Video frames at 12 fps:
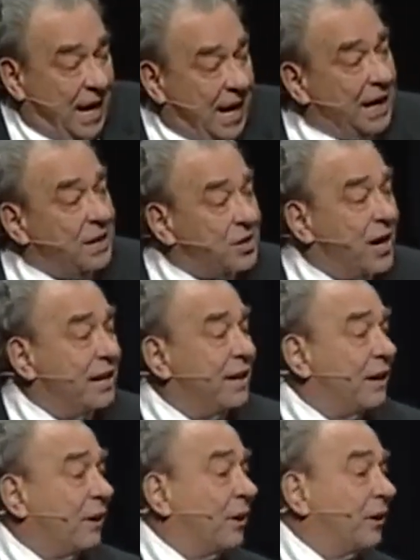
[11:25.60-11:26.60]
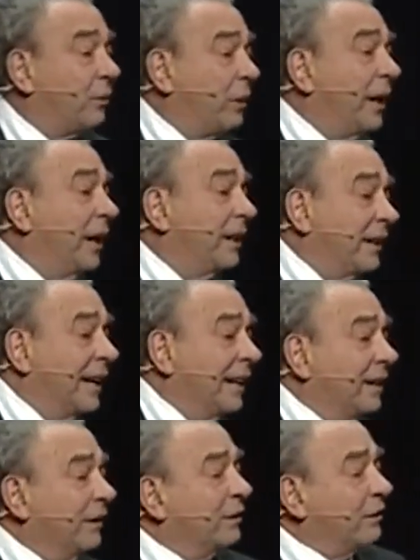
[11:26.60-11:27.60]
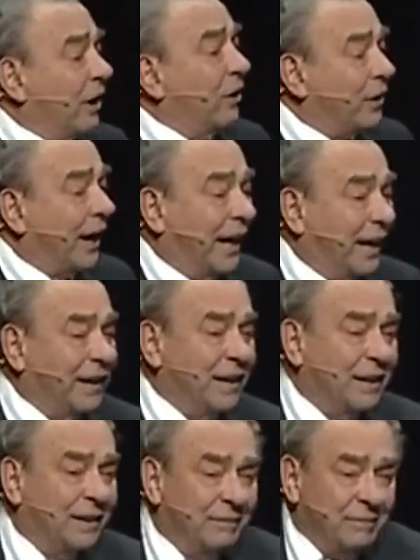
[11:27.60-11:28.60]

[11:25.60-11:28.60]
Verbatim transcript: And he said there are three things located